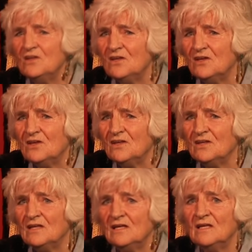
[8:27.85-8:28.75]
20
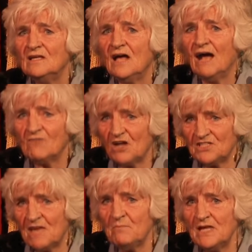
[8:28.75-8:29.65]
past. I've got
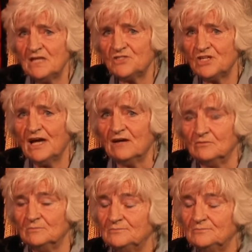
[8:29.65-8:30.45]
10 minutes to go.